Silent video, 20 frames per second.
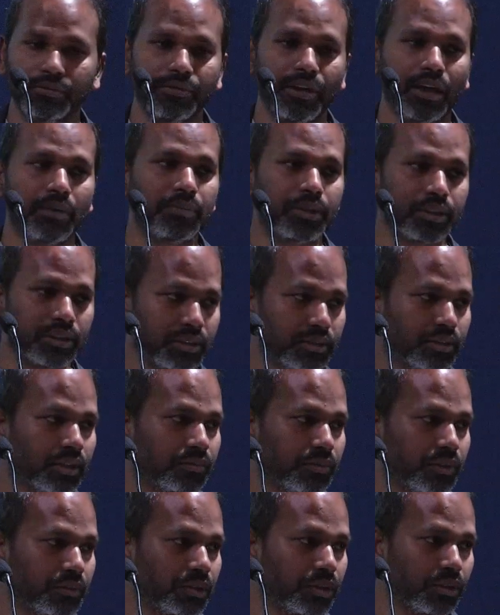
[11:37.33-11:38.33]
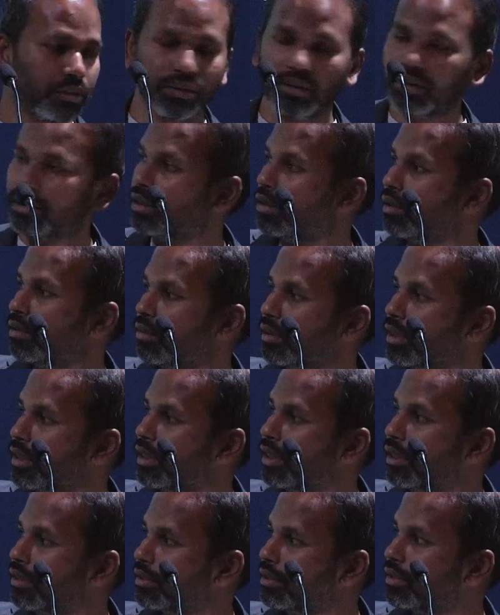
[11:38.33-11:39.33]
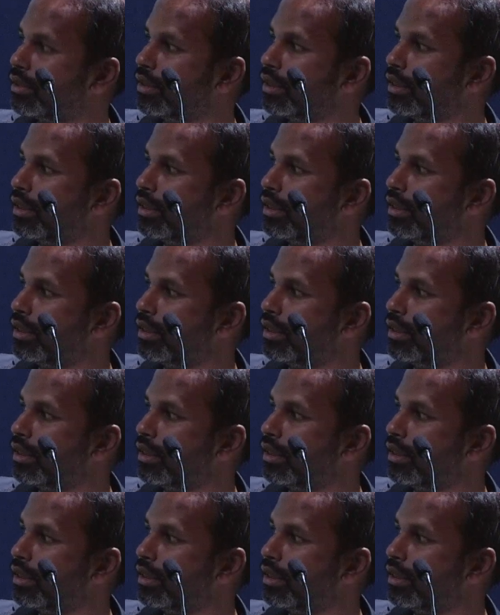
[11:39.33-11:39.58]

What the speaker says: fabrics that we were looking at.